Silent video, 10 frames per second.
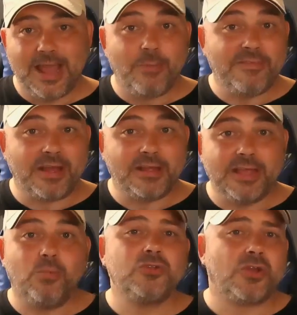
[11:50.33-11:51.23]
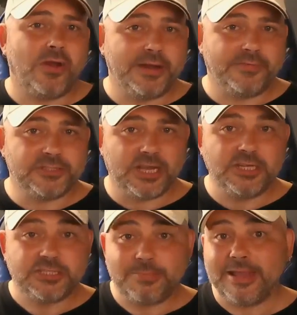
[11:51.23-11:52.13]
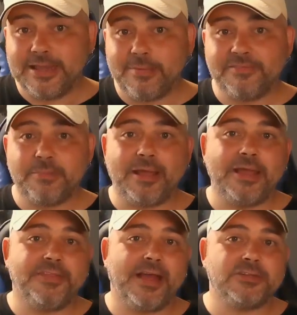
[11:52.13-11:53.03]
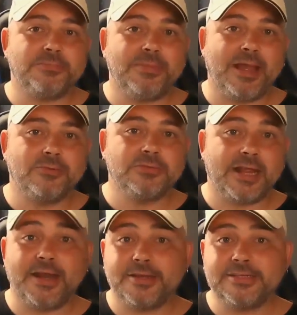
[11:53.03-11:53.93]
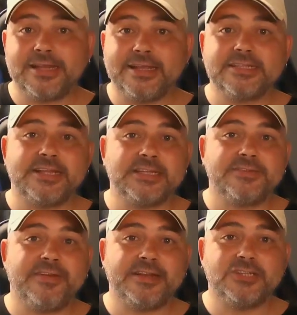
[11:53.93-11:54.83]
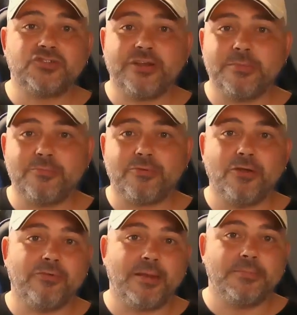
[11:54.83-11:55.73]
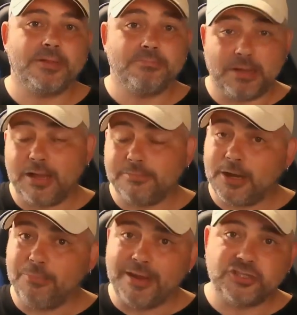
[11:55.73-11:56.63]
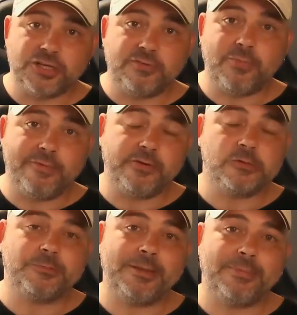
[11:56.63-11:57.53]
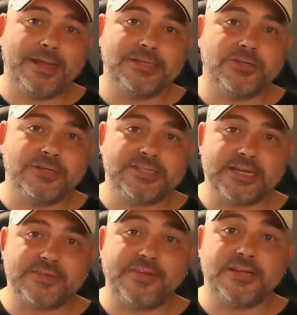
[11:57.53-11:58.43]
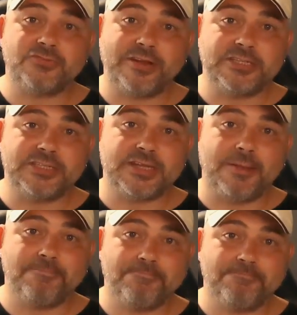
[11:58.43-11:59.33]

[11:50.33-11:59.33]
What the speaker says: However, it was kind of the judge to make him have to pay £1,000 and undertake a sex offenders treatment programme, but no mention of whether he was being placed on the sex offenders register.